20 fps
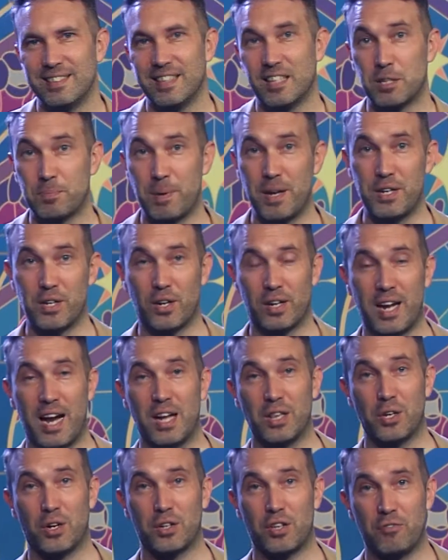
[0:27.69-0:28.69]
Now, depending on
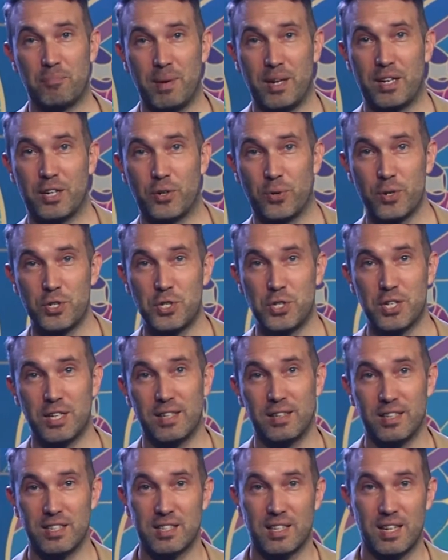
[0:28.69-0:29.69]
how long you've been a
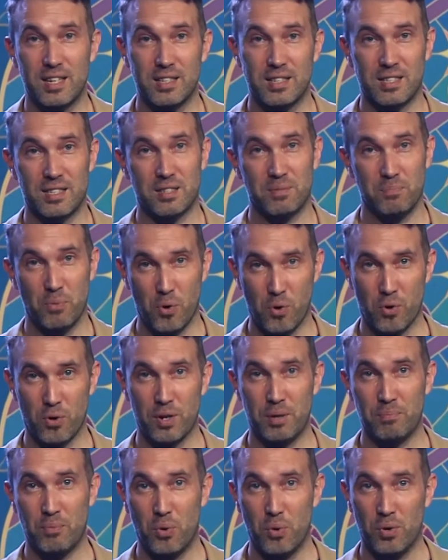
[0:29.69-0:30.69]
Christian, this gets more
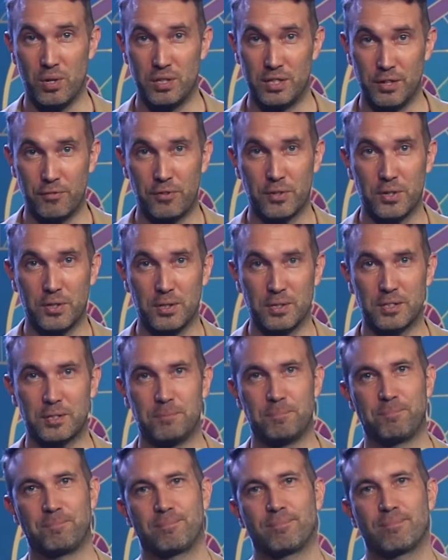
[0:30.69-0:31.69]
and more difficult.
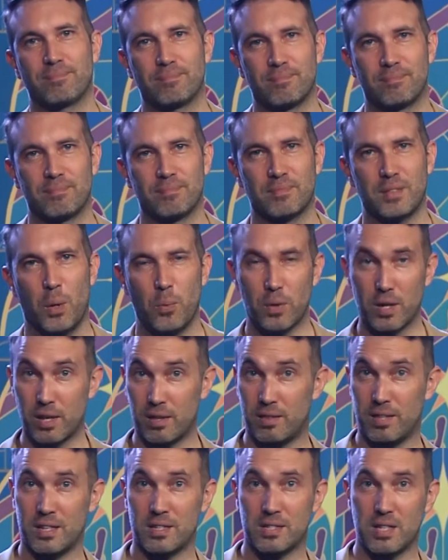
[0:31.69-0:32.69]
One of
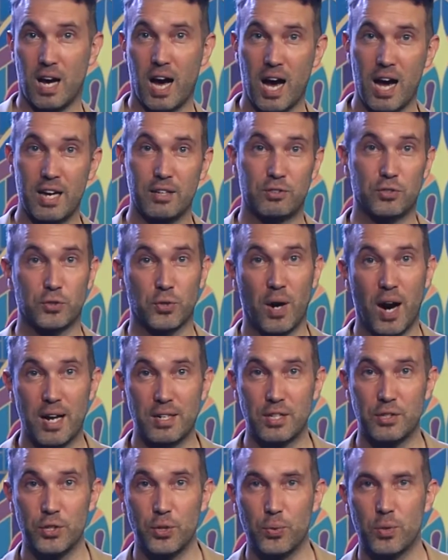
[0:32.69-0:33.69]
the things that I tried
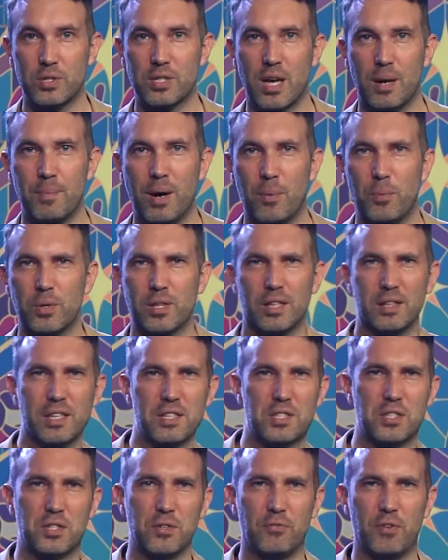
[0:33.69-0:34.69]
to do was come up with a
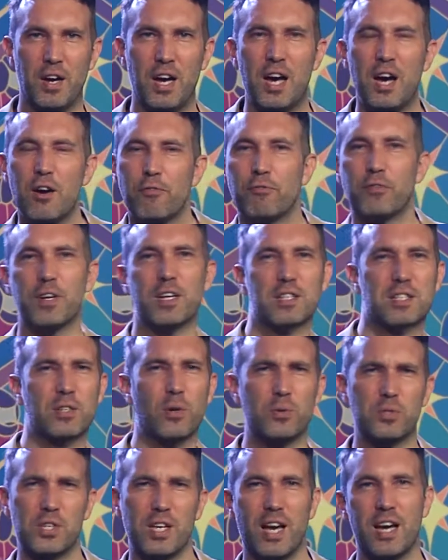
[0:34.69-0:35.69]
list of free
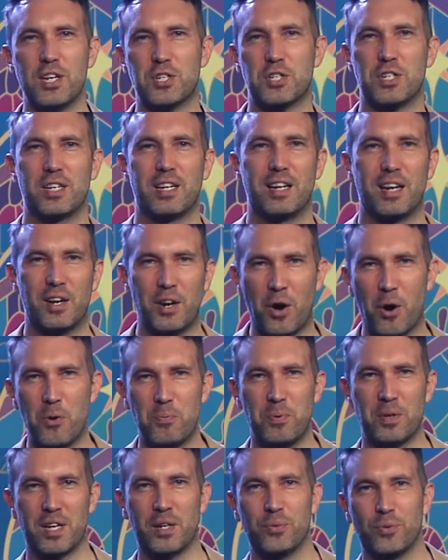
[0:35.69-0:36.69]
association and
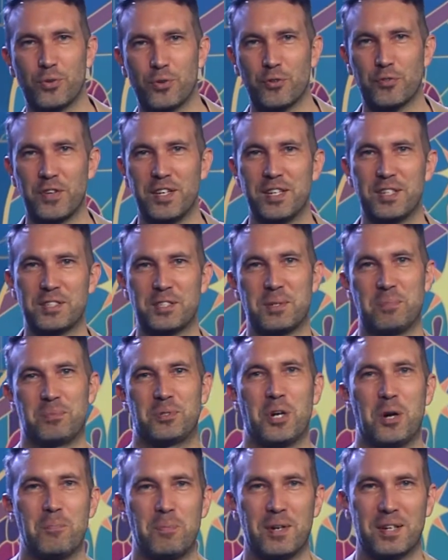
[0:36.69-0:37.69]
hoping it would reveal some
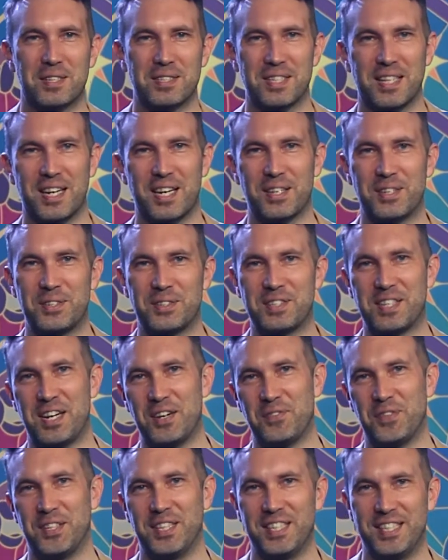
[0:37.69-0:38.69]
topics that I could
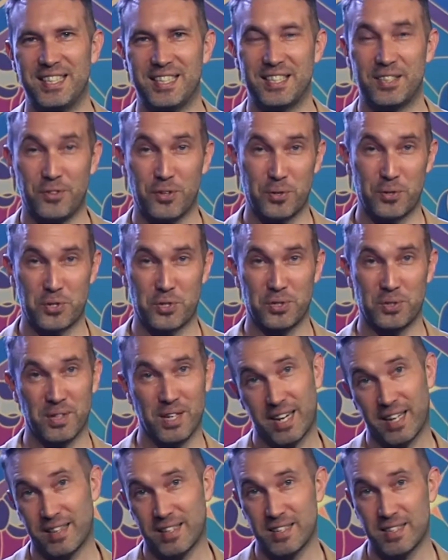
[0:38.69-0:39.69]
cover in a devotional
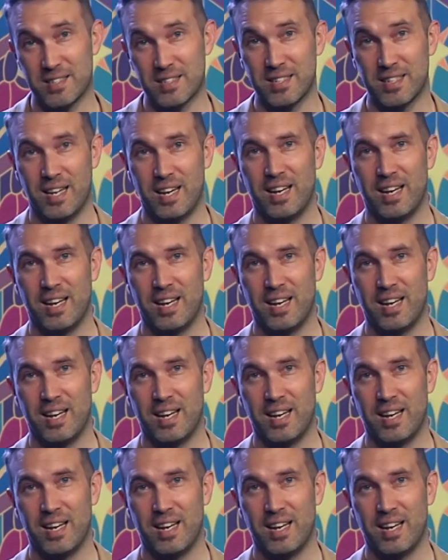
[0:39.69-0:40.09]
like this.